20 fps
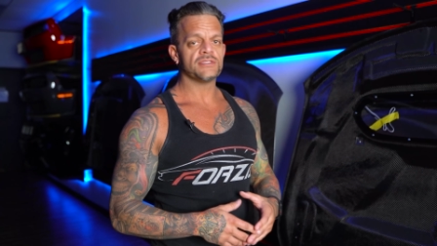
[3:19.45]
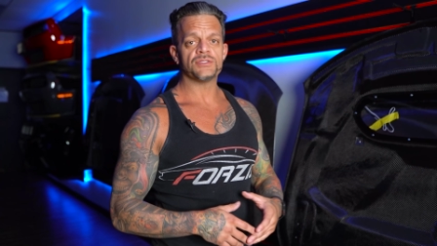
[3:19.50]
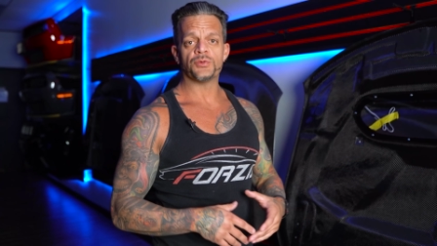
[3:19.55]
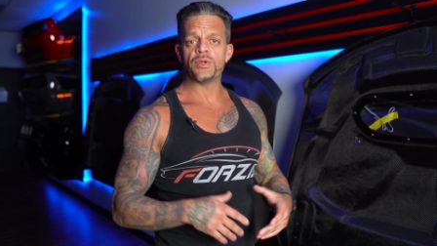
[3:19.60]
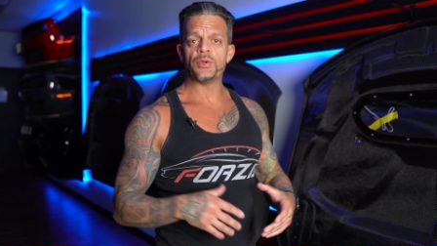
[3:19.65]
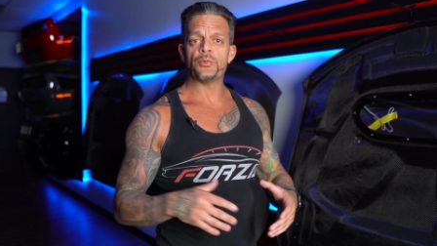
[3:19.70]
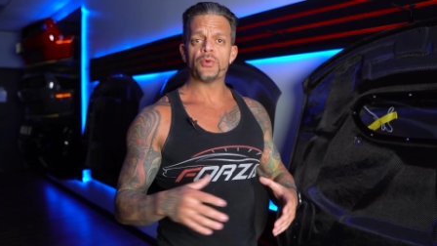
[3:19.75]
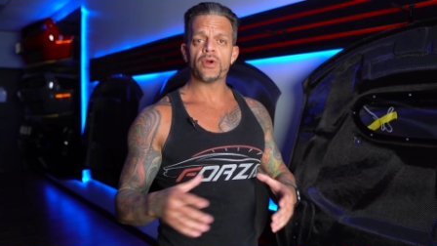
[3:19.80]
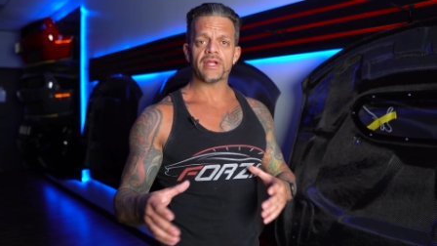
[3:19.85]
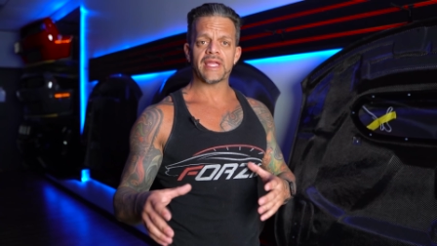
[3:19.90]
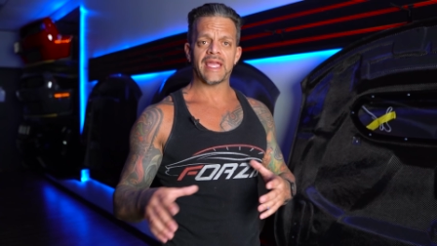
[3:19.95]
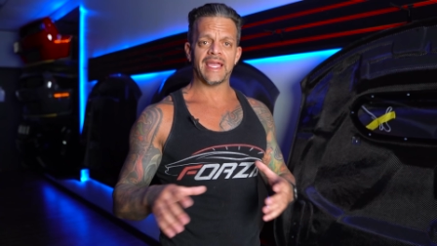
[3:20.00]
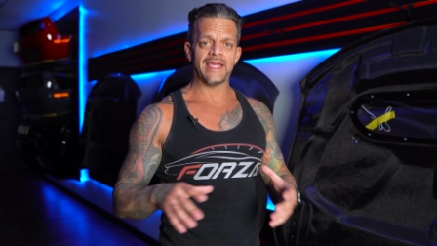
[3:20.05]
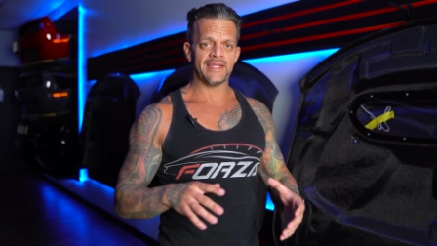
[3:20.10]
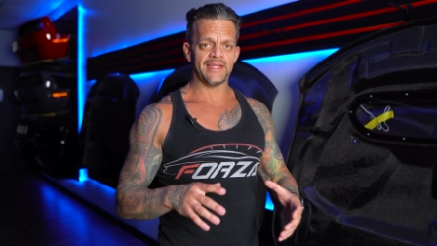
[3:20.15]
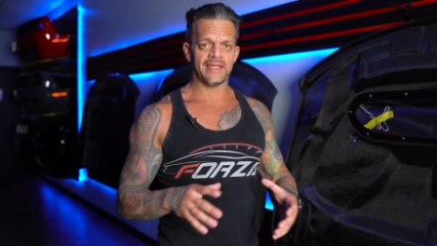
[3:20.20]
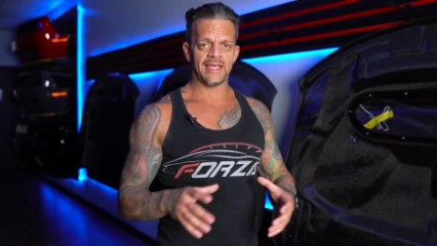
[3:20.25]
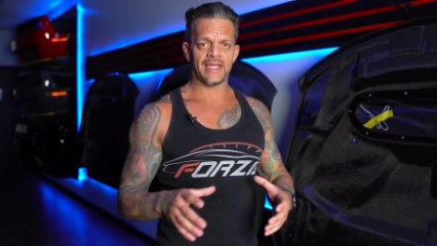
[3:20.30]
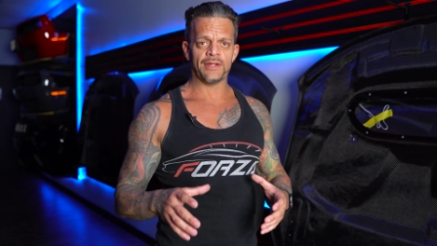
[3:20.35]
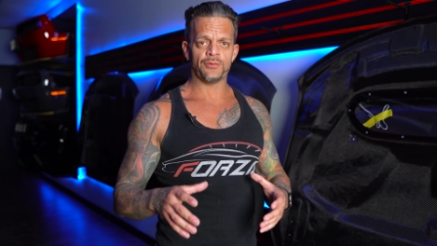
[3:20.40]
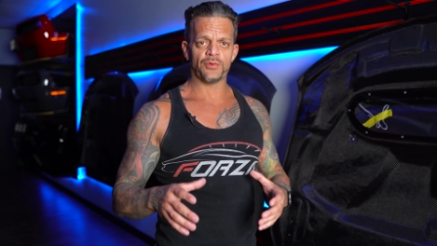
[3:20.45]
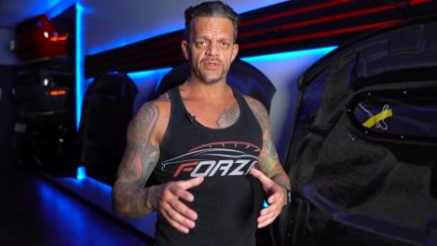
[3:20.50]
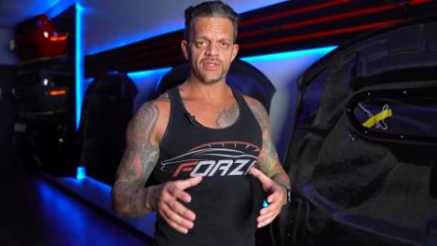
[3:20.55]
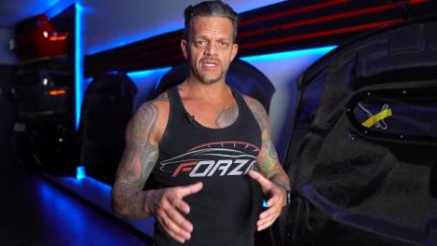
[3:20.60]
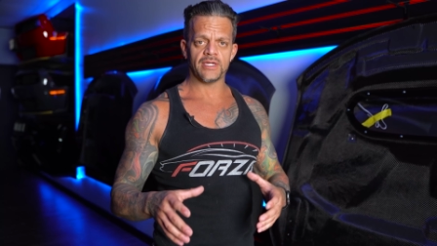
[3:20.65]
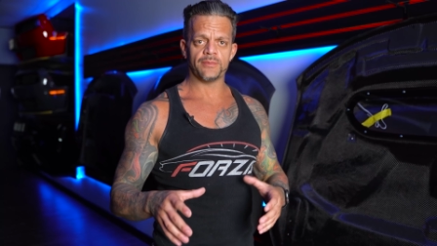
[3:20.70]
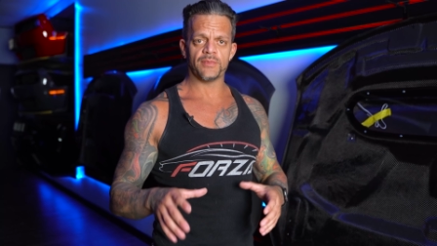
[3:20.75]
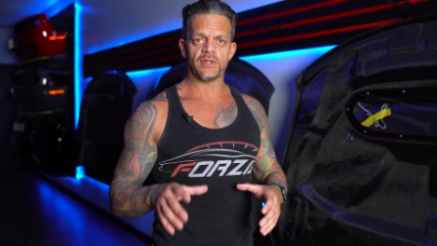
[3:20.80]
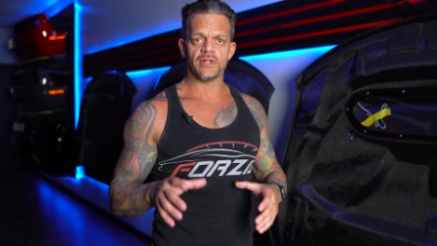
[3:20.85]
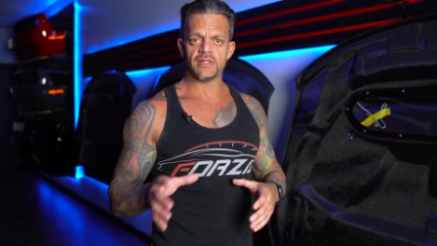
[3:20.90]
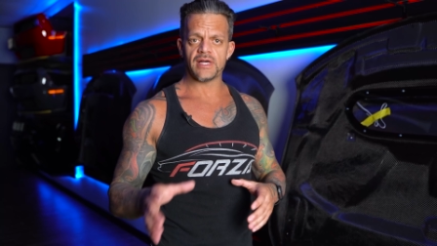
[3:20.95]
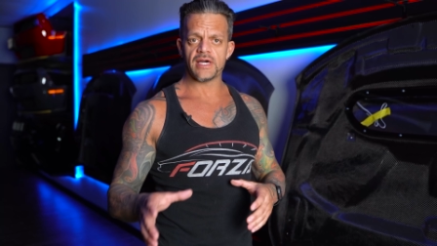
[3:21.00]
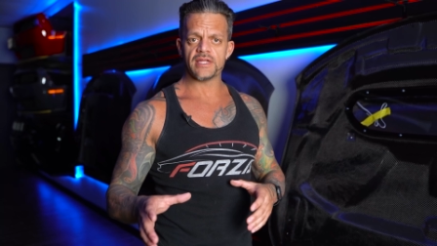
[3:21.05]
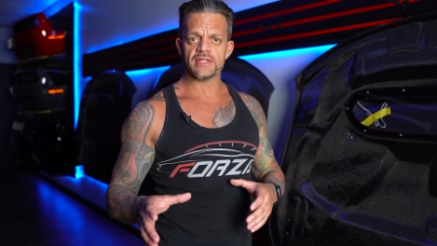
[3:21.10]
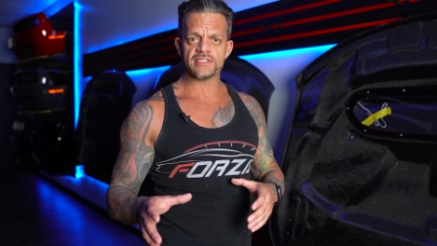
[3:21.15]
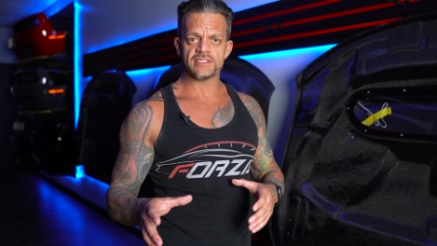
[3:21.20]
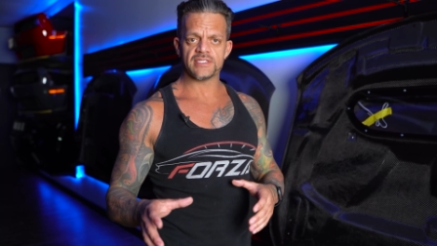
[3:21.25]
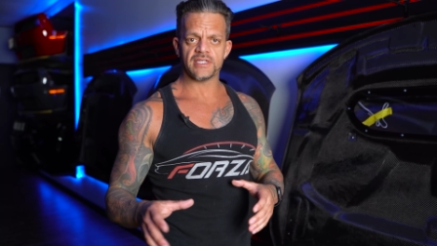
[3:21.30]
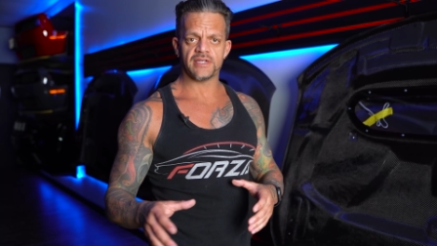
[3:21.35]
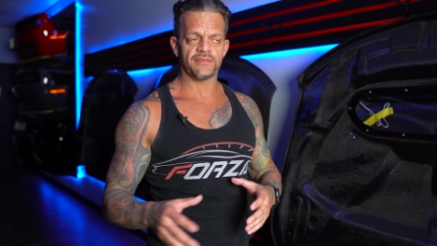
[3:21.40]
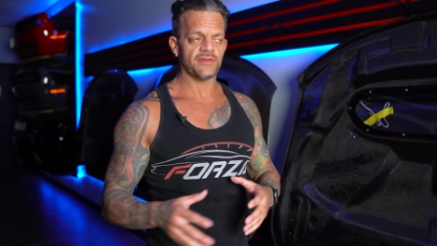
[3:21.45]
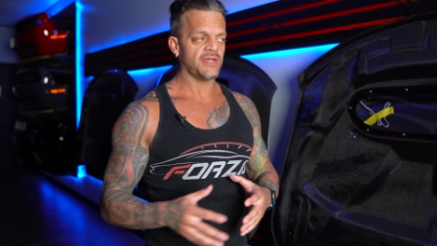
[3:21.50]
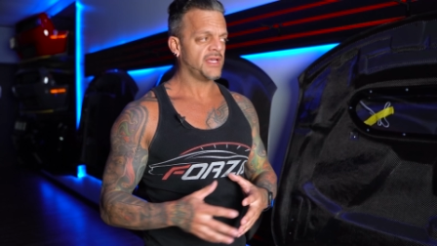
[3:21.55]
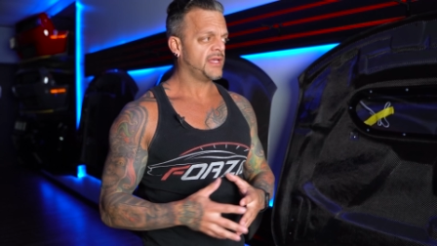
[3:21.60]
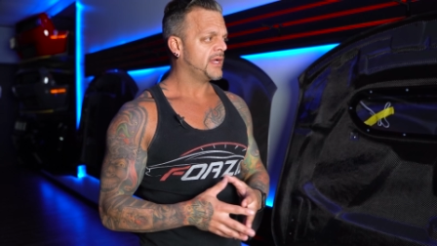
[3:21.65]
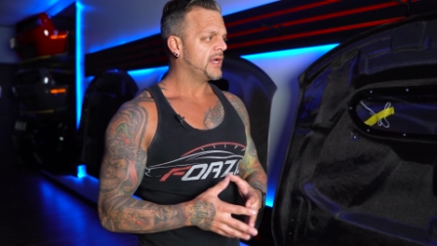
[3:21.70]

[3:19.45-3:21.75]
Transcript: So we work hand in hand with him on a lot of stuff,